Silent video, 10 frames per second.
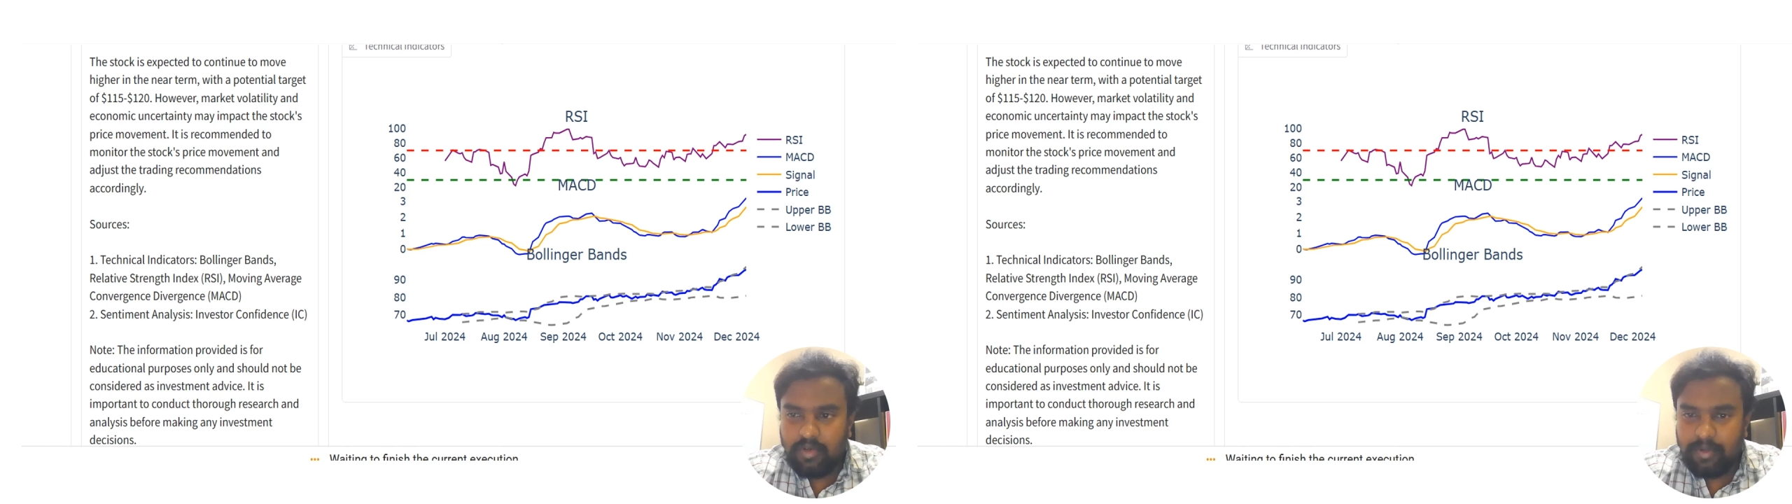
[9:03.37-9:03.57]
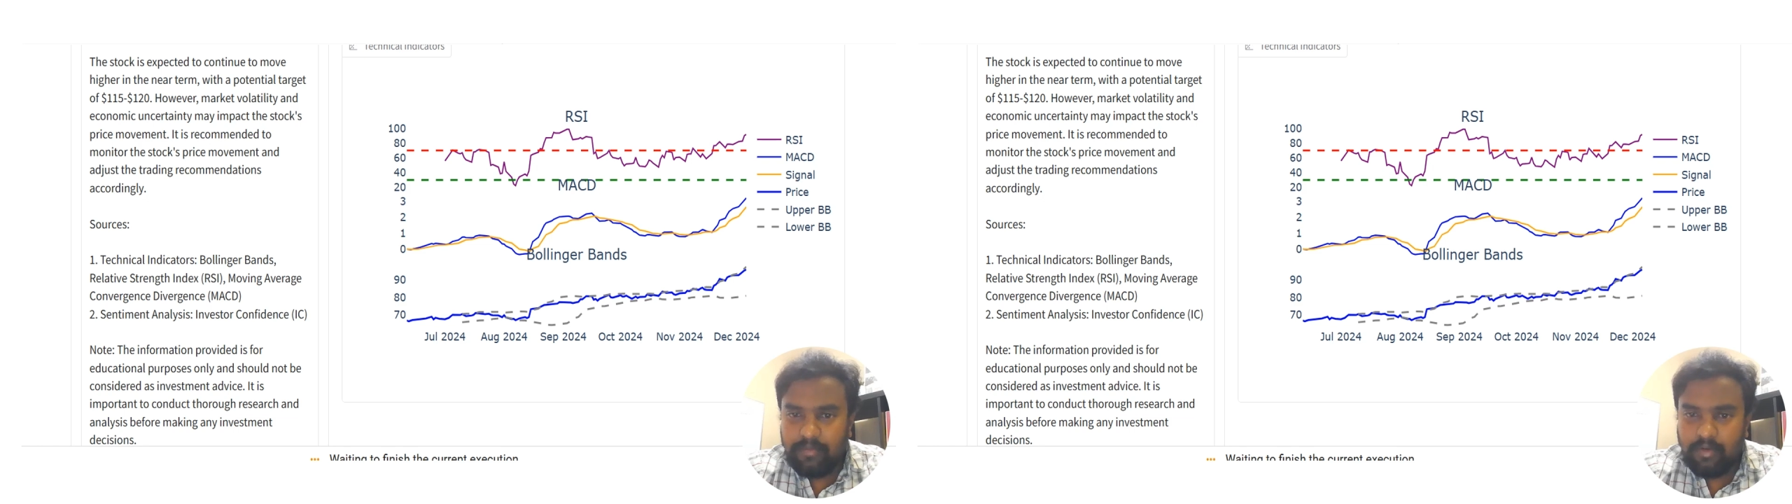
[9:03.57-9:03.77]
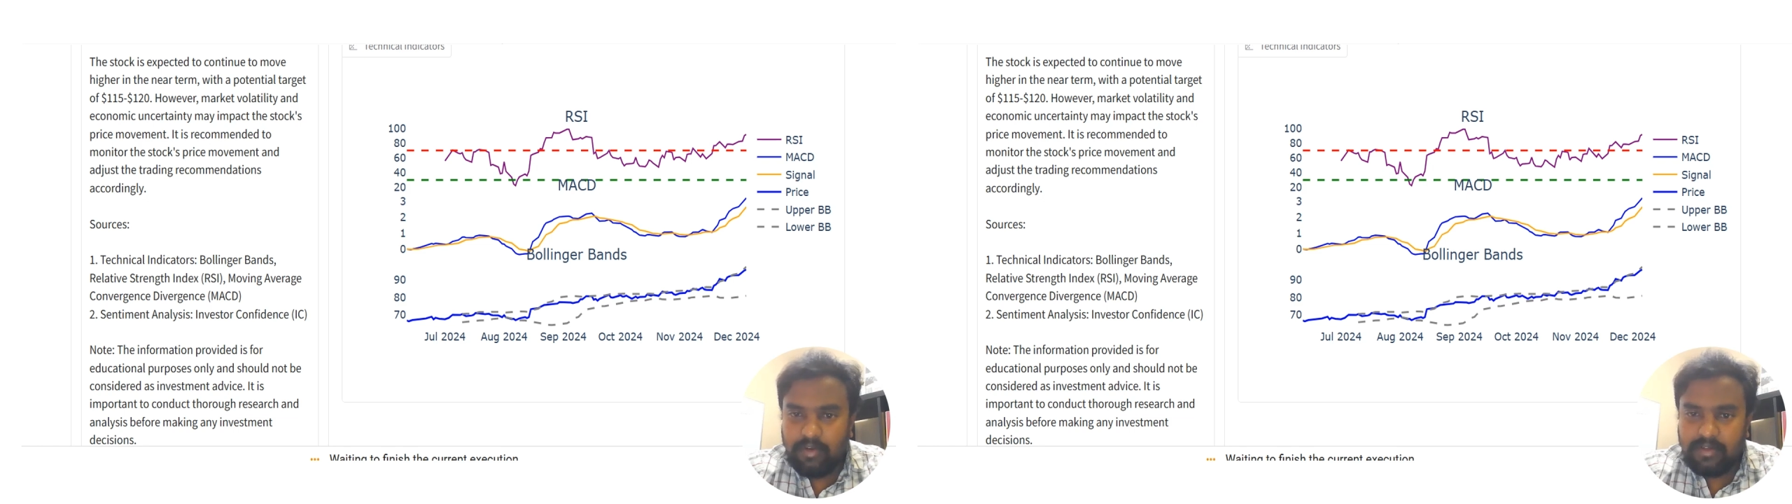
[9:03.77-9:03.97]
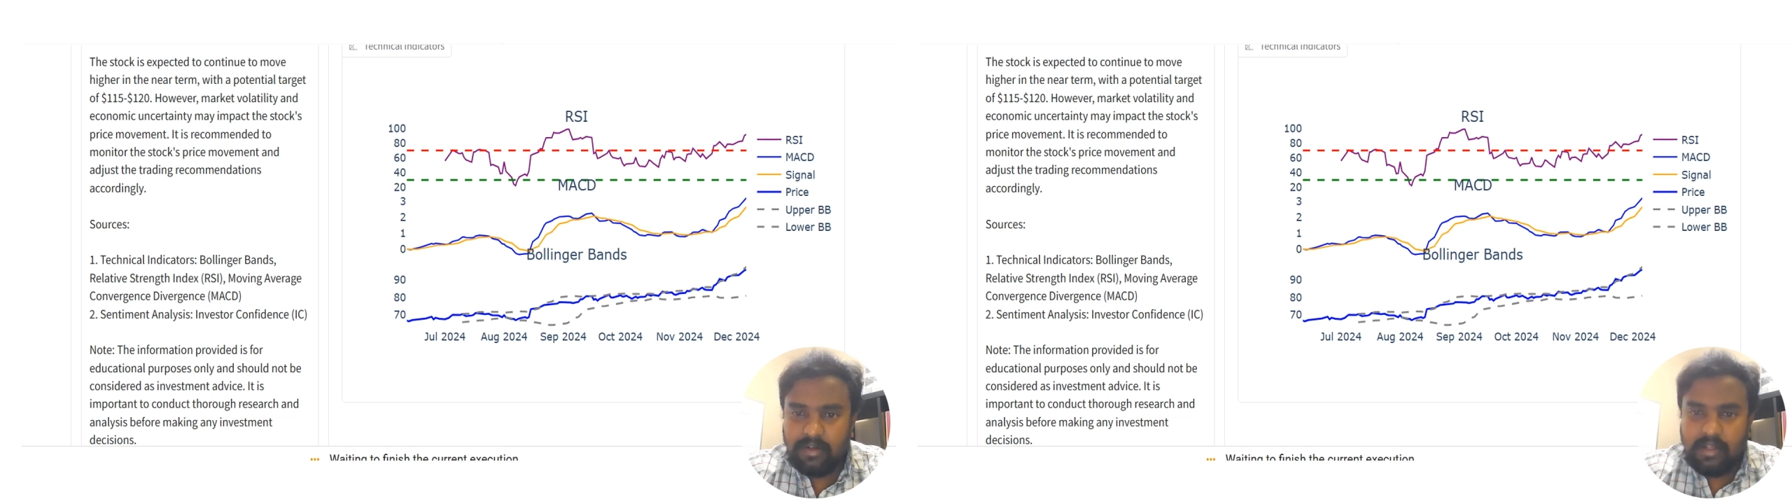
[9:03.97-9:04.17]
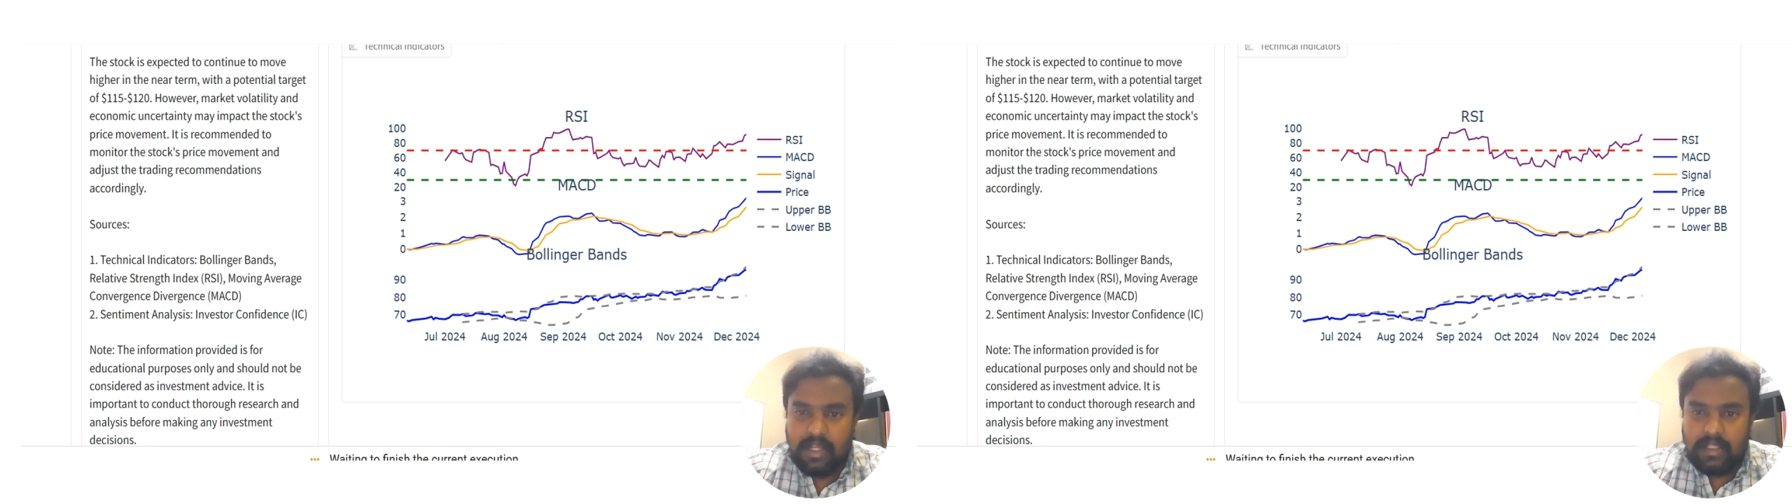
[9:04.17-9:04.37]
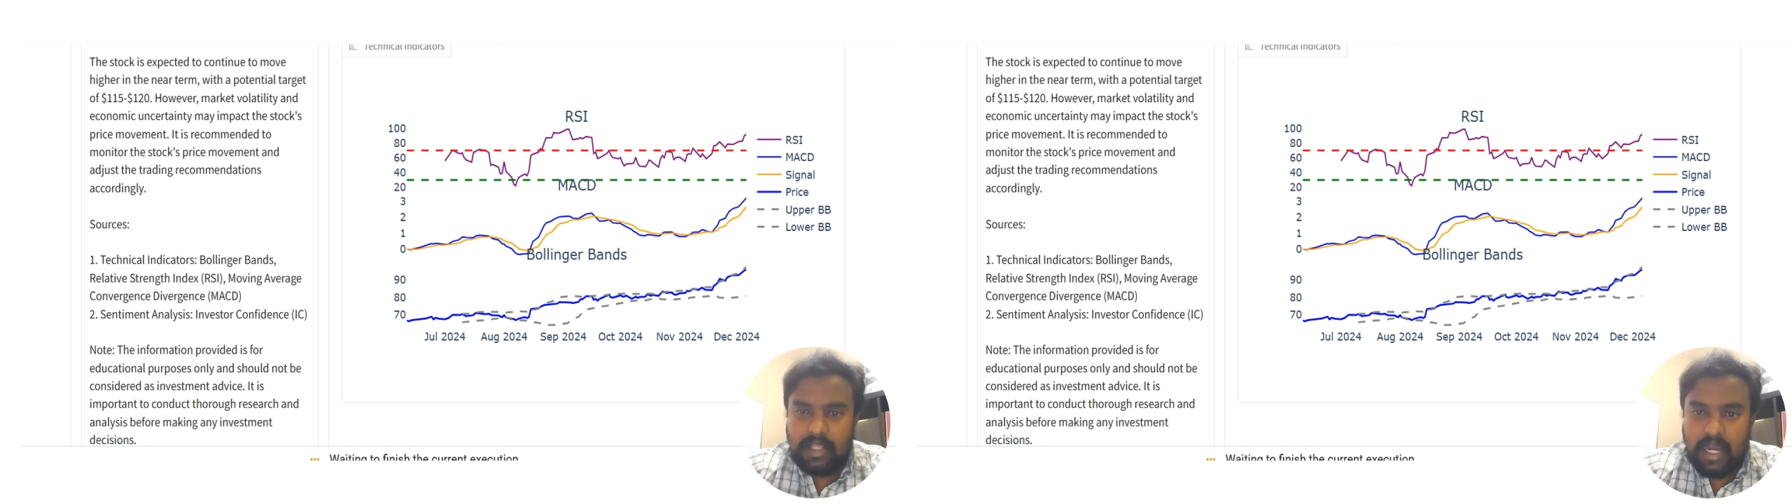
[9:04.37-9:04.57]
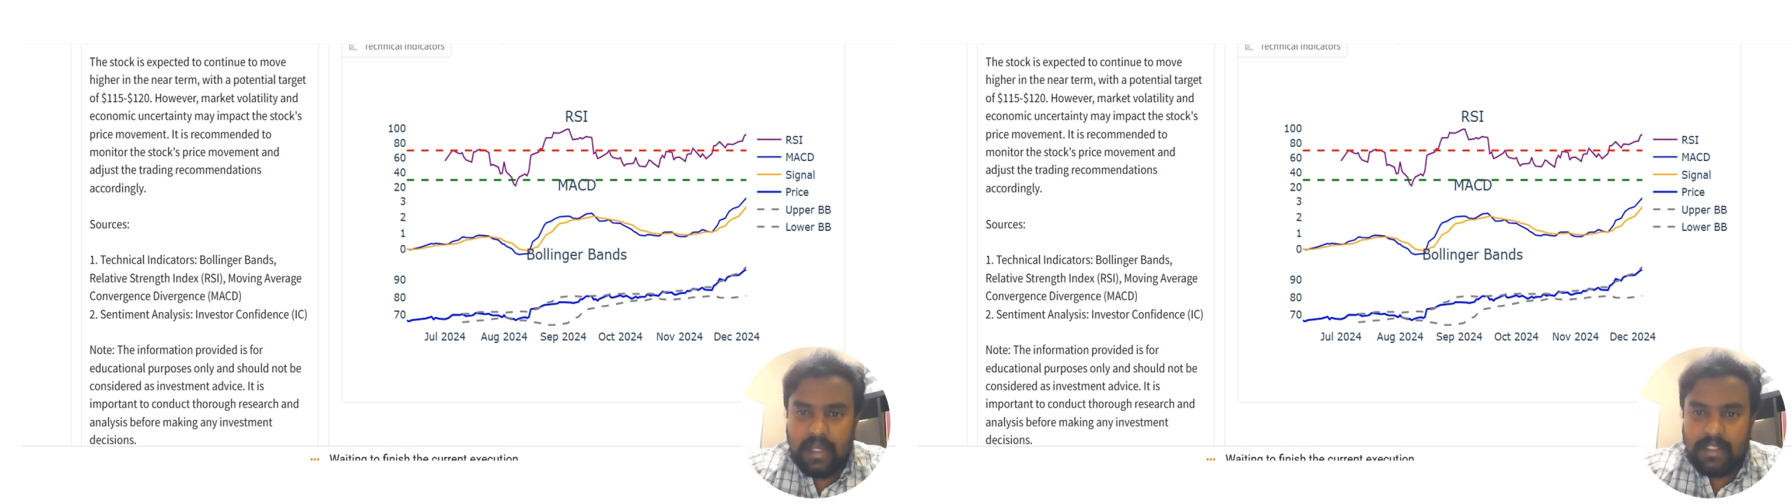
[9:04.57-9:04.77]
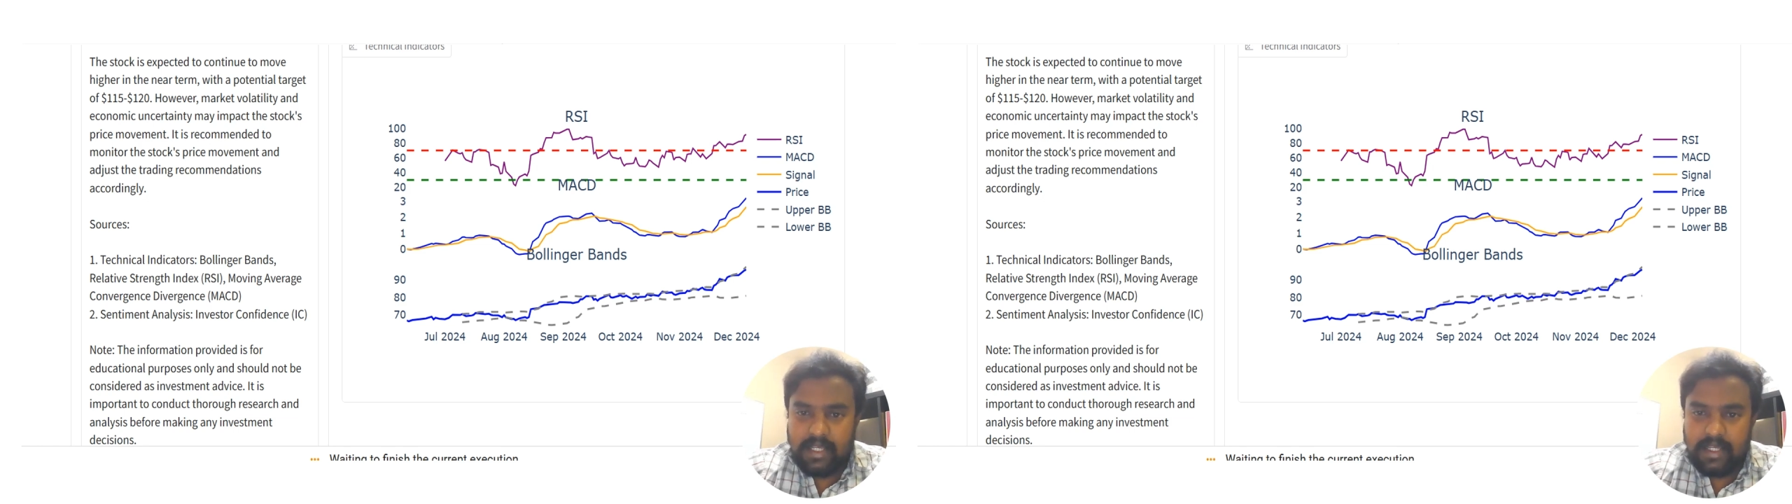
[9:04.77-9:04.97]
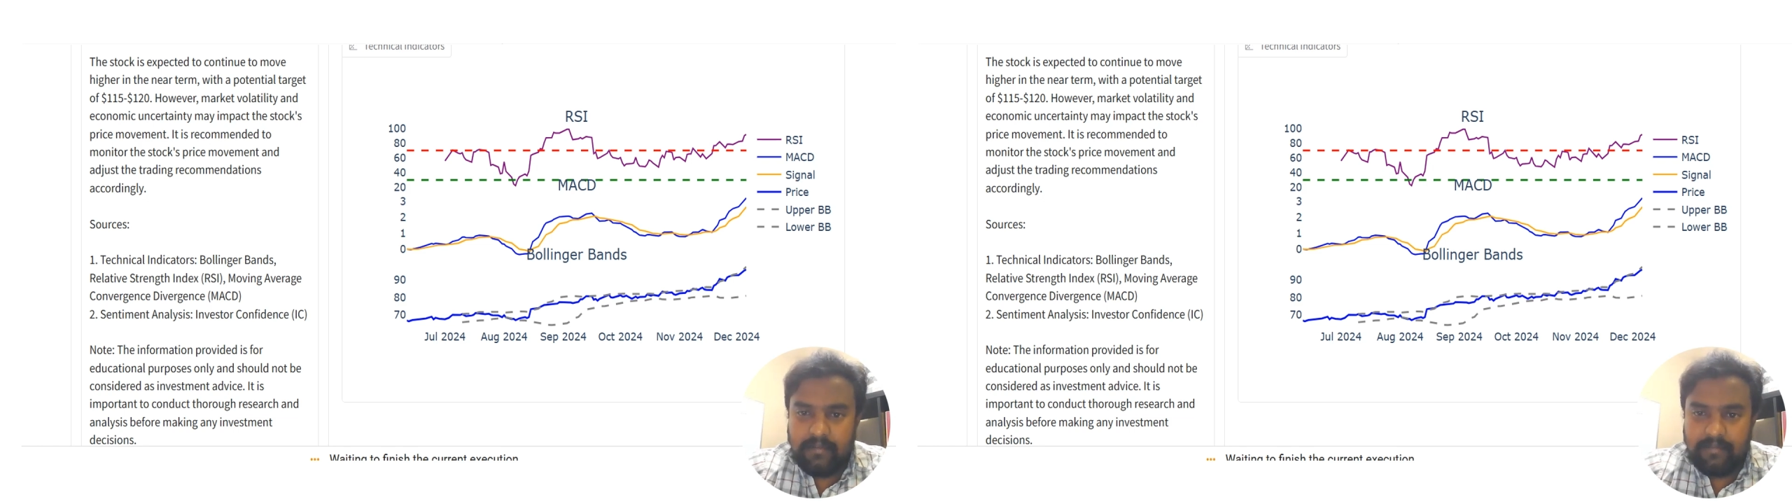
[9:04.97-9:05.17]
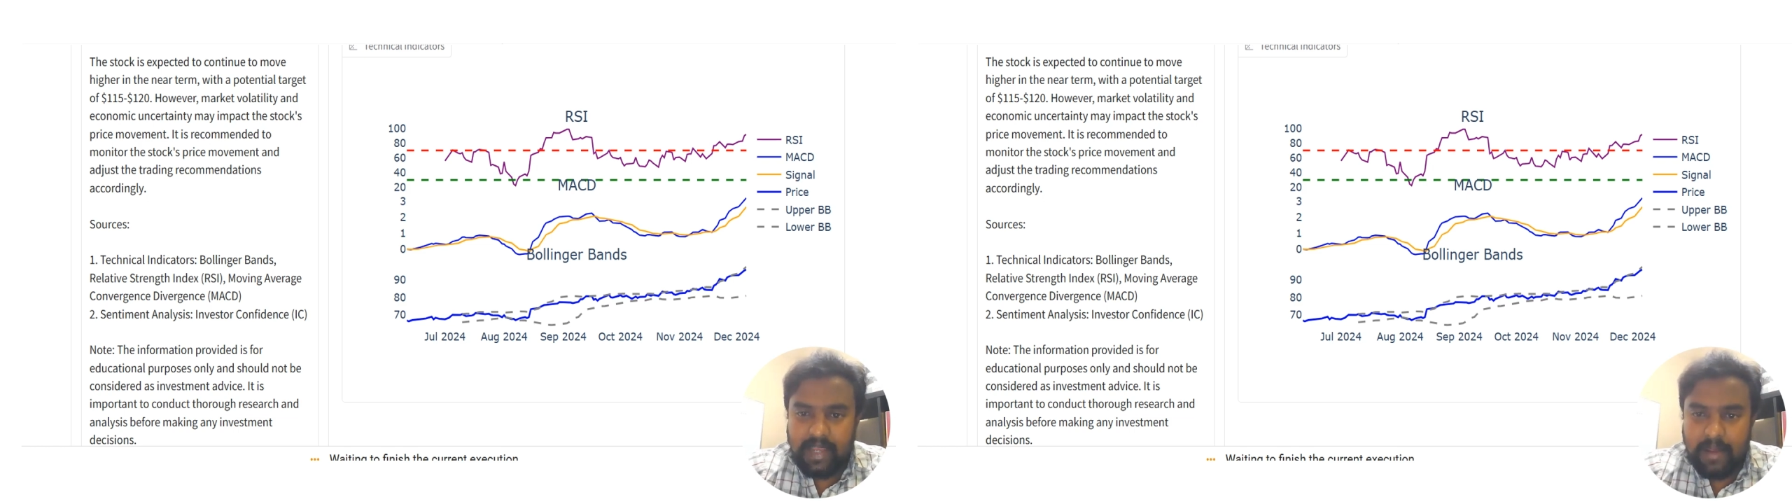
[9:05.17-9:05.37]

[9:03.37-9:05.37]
you before also, the RSI,